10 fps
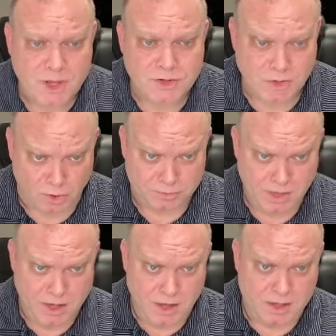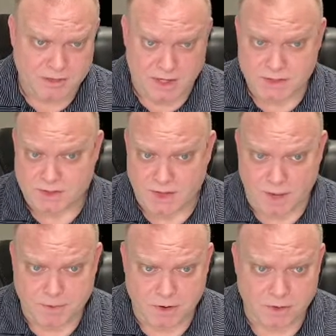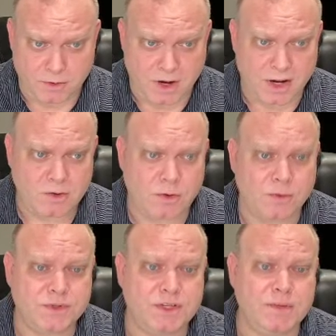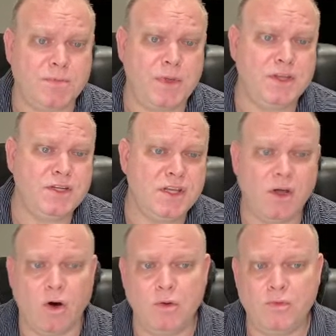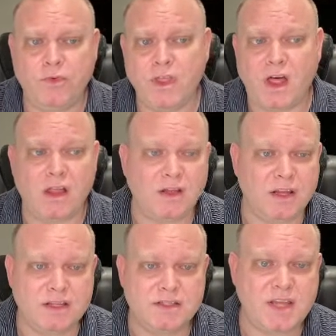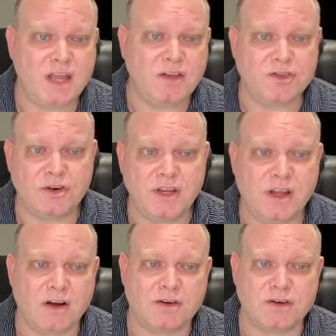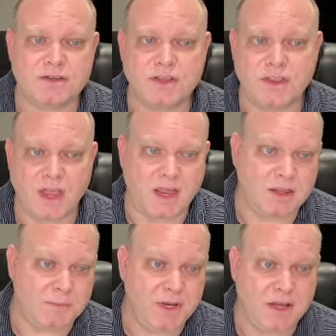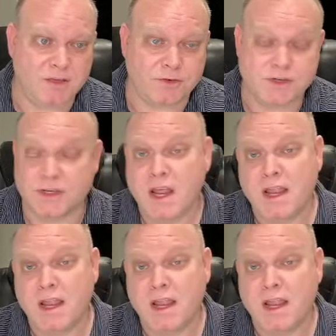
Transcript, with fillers: So it says up here in the right hand corner, we see PG Home for the Holidays, 10 to 30 characters, and the PDF version.